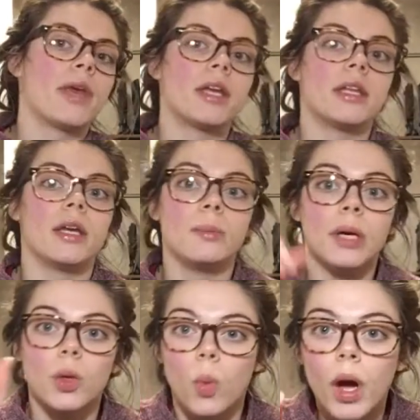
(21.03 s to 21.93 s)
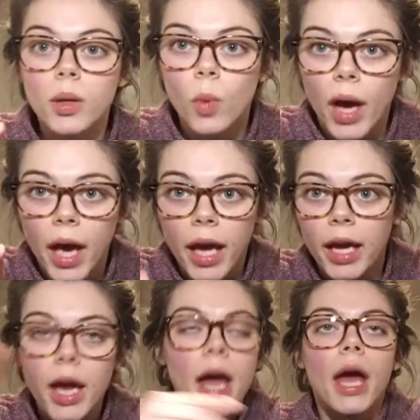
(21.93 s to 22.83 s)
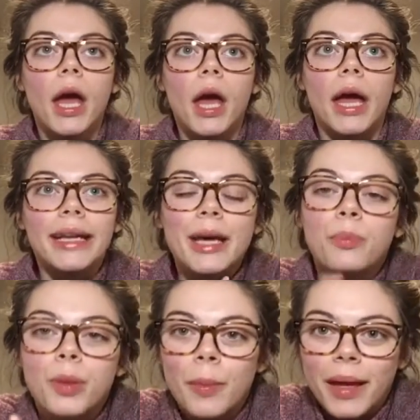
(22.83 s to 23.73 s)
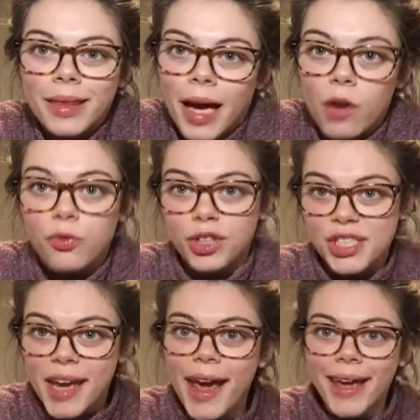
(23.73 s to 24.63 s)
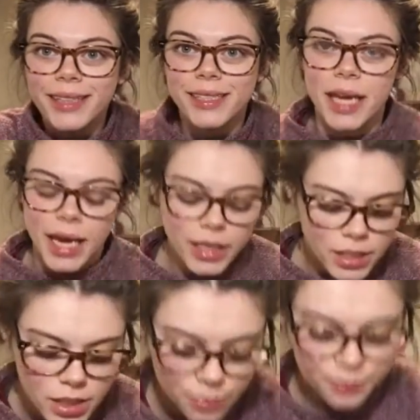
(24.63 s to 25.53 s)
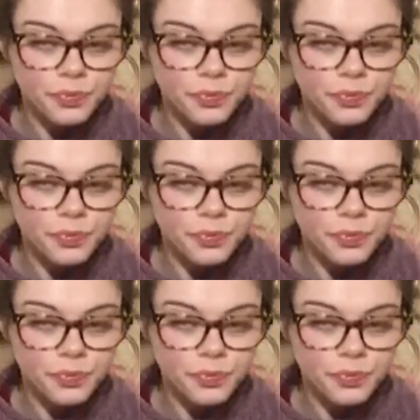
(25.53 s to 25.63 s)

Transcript: and then pick one way and implement that for 10 days.